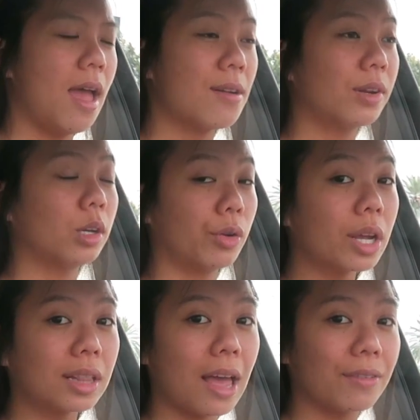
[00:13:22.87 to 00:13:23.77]
Every
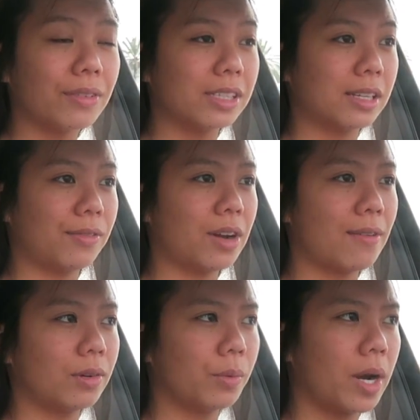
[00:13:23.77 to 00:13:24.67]
Greek life is different
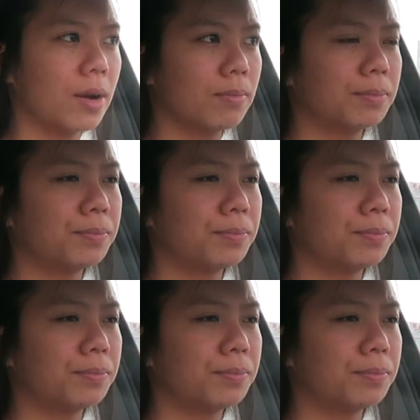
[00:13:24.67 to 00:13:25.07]
everywhere.